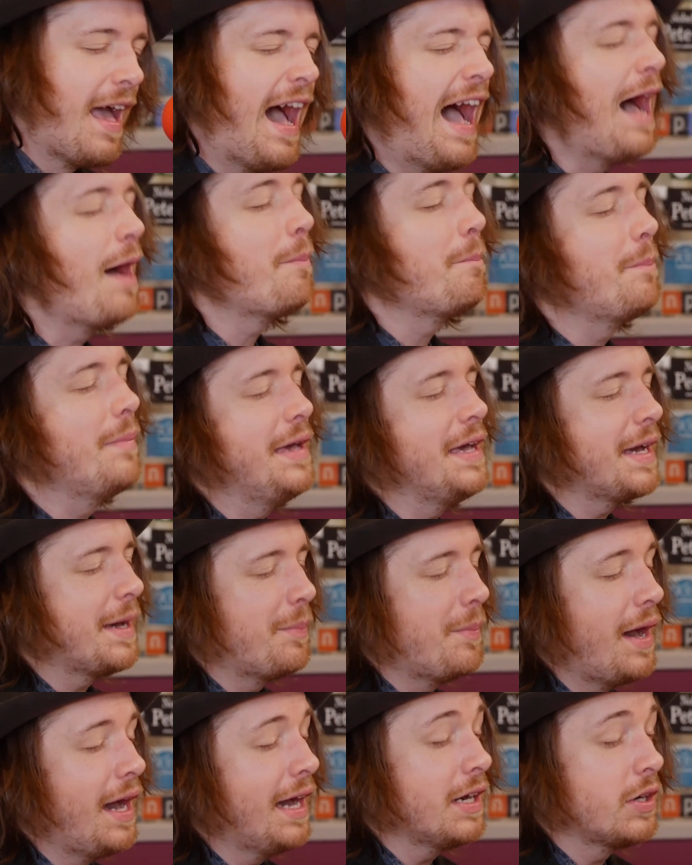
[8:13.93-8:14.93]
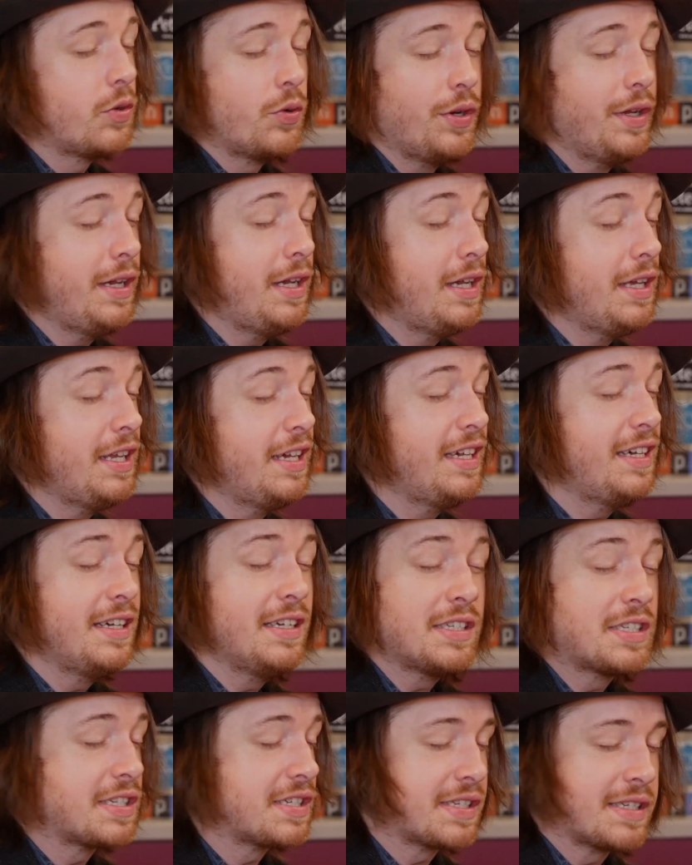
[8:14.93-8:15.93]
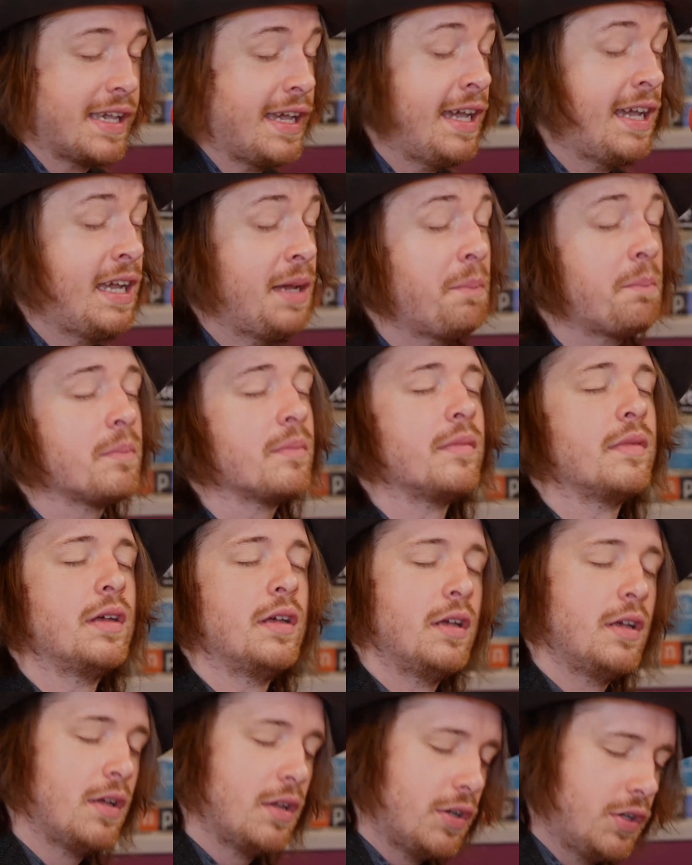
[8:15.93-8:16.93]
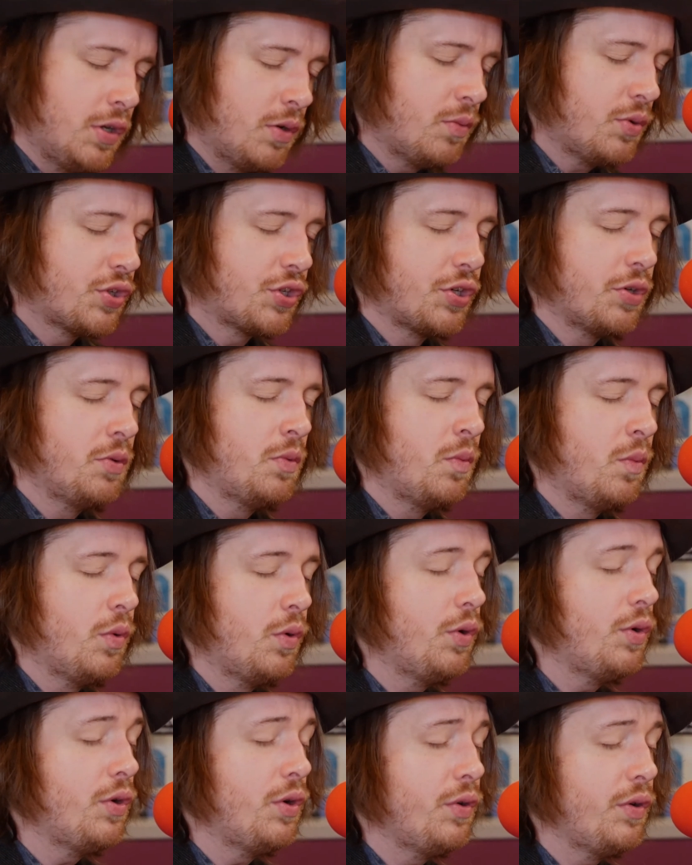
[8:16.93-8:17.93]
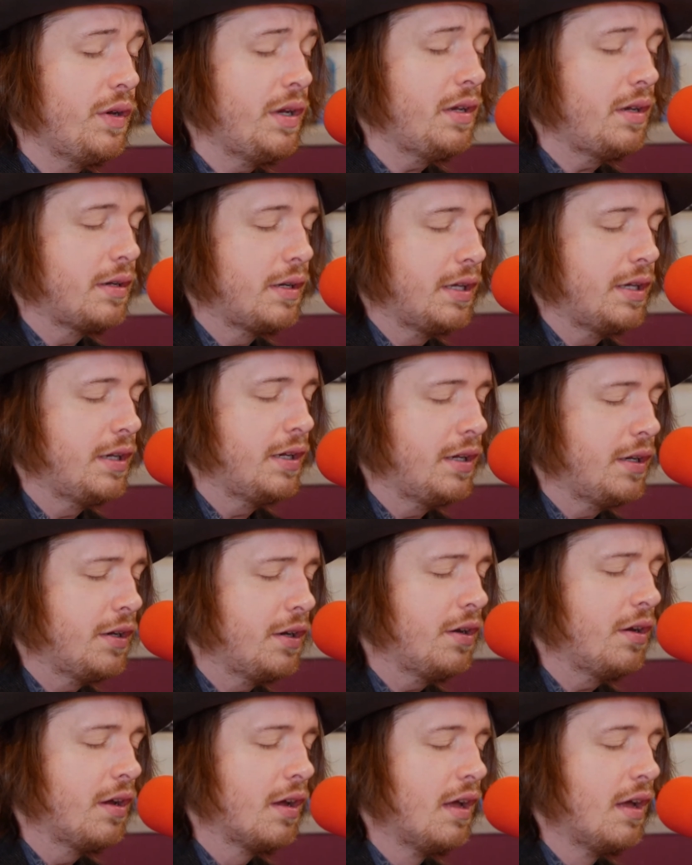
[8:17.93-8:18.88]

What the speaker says: I'll make my great escape. Don't you worry, dear.